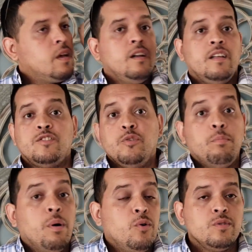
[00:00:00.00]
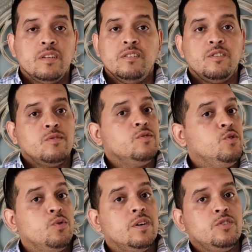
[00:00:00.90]
Unless you're bold and
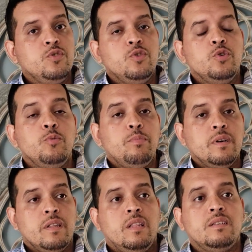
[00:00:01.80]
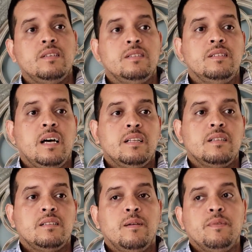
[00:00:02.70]
do as you do, but this is not
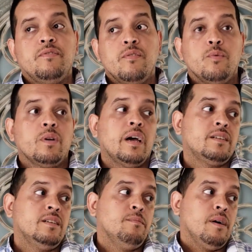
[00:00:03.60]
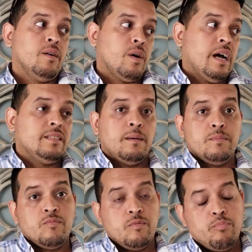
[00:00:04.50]
something for everyone. Actually, as
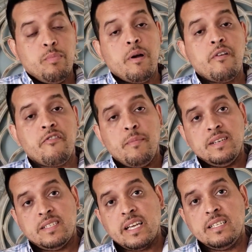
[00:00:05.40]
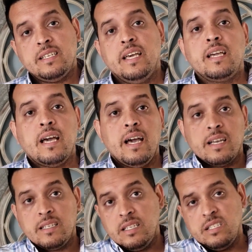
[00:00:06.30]
I'm preparing for my second take, I
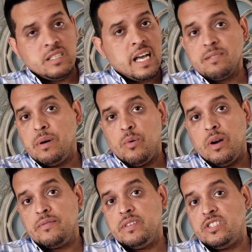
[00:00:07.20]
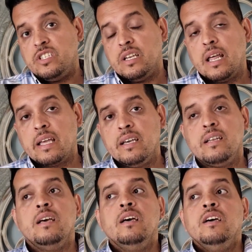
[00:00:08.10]
actually just asked my wife, did she like
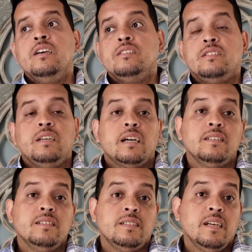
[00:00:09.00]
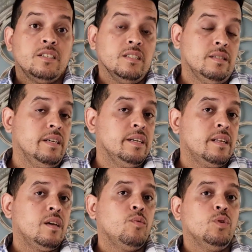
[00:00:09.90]
it? She actually said she
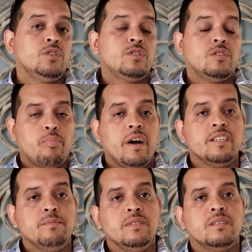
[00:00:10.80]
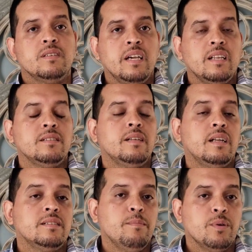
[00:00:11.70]
did, which surprised me because again, it's not
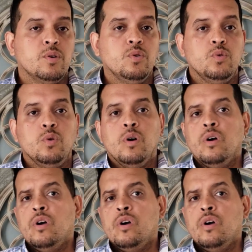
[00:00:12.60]
a typical